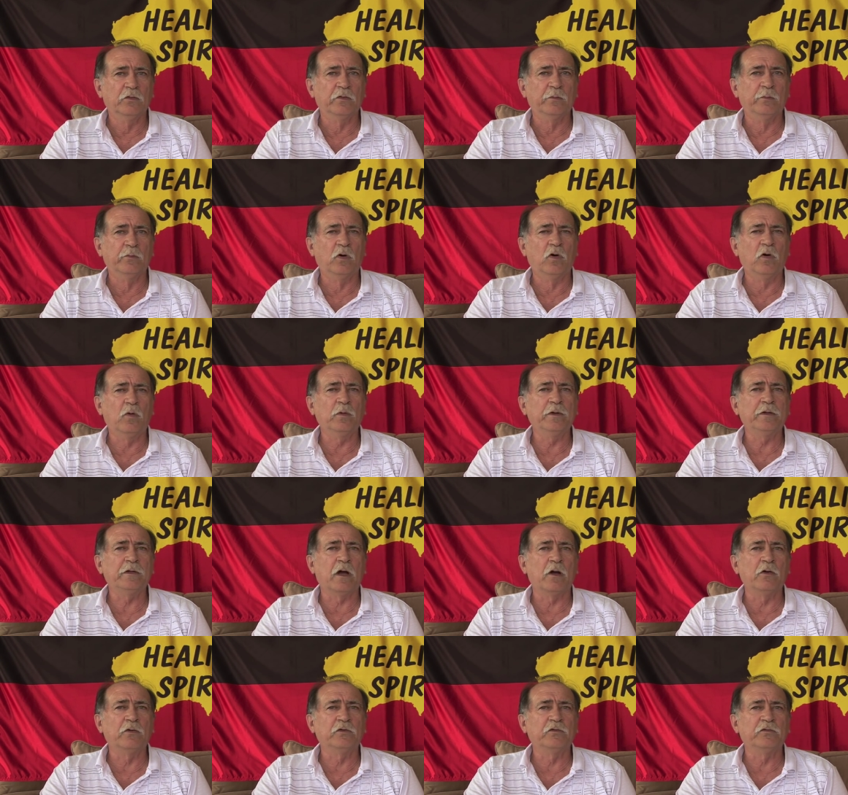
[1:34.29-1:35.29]
The more we
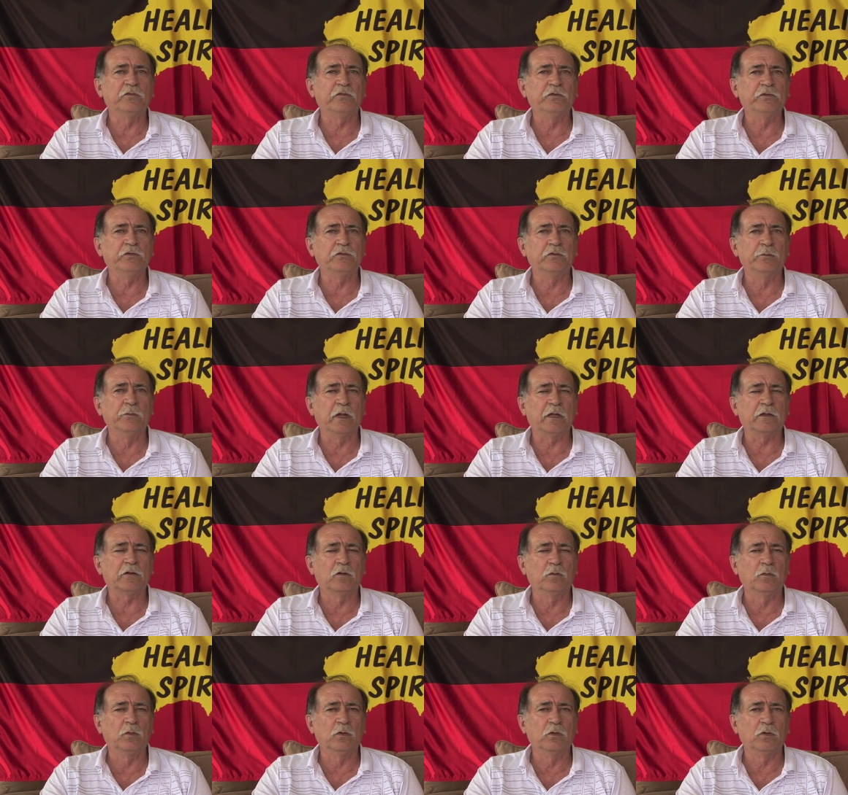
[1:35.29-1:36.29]
go into this physical
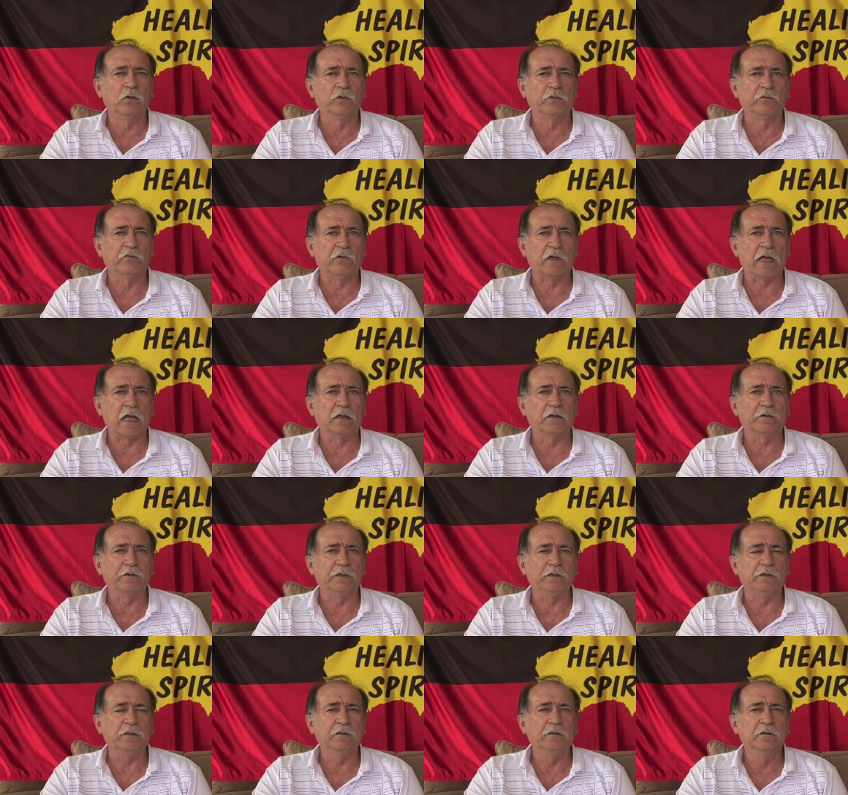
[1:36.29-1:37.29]
molecular world of
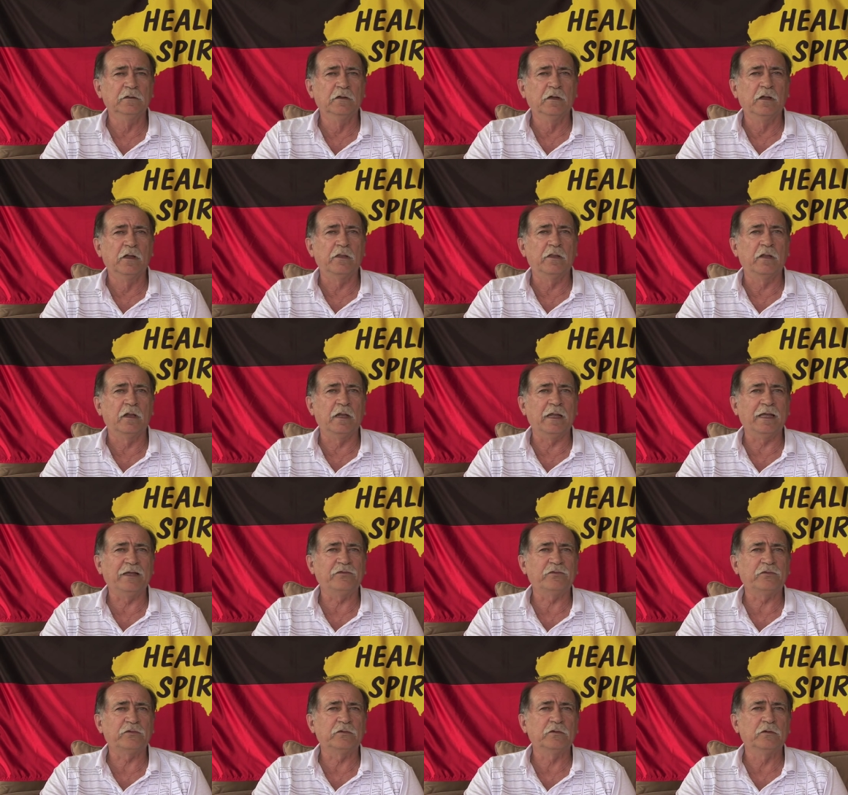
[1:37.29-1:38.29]
reality, the
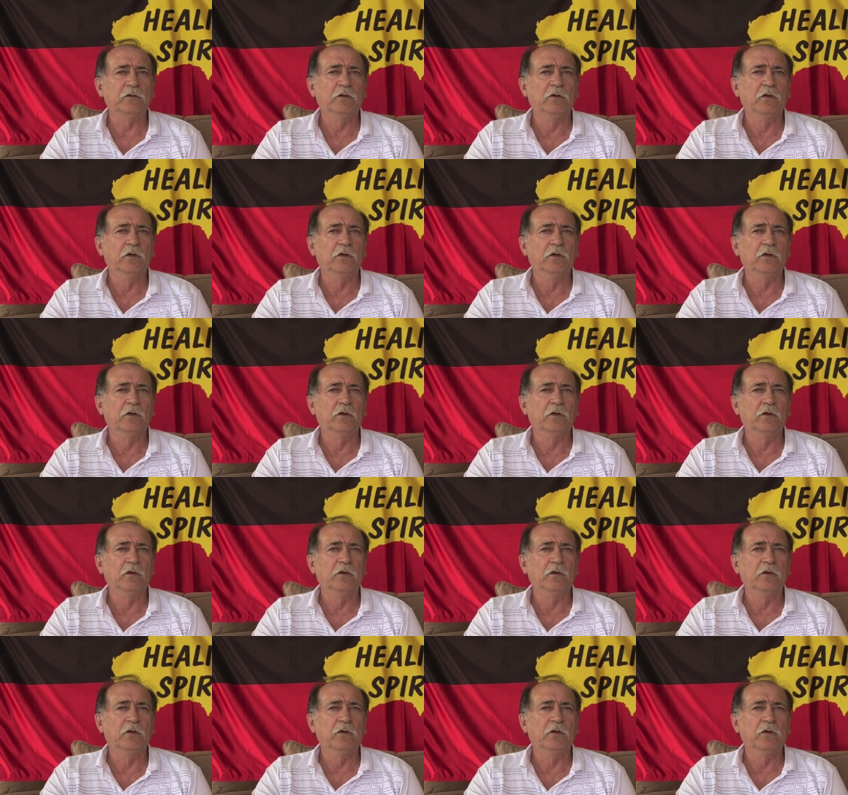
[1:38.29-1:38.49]
less